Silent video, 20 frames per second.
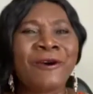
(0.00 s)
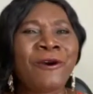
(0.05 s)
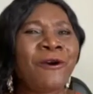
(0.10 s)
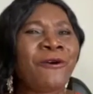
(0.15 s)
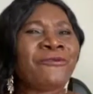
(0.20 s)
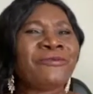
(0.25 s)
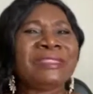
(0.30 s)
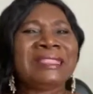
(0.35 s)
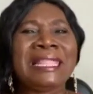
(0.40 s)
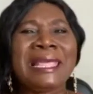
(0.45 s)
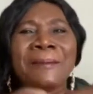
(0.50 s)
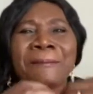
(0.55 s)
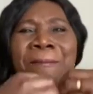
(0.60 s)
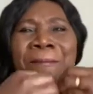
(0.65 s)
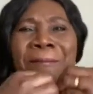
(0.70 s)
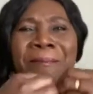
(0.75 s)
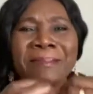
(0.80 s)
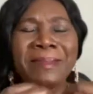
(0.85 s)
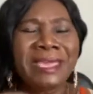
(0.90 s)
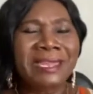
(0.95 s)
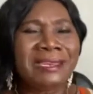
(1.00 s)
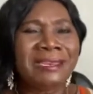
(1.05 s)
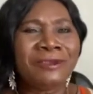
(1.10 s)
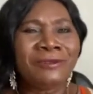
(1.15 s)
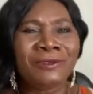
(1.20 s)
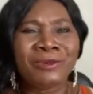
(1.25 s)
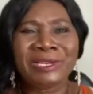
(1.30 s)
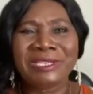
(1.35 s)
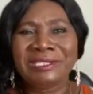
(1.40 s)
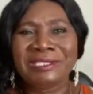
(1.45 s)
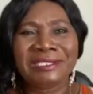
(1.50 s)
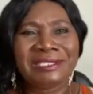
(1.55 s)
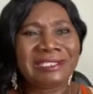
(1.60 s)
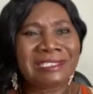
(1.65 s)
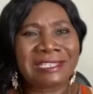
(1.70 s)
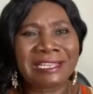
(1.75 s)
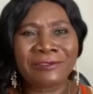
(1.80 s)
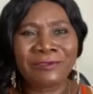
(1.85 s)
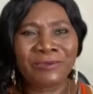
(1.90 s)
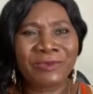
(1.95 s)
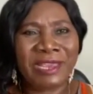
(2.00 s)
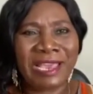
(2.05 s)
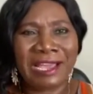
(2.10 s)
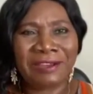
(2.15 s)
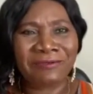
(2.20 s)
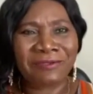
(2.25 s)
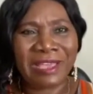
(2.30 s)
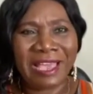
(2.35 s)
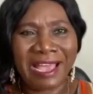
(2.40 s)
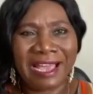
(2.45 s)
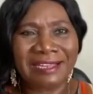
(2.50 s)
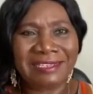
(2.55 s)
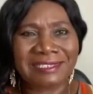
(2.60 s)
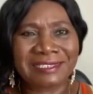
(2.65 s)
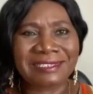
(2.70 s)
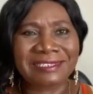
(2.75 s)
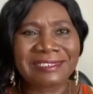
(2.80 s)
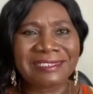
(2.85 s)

of the many questions that we have had,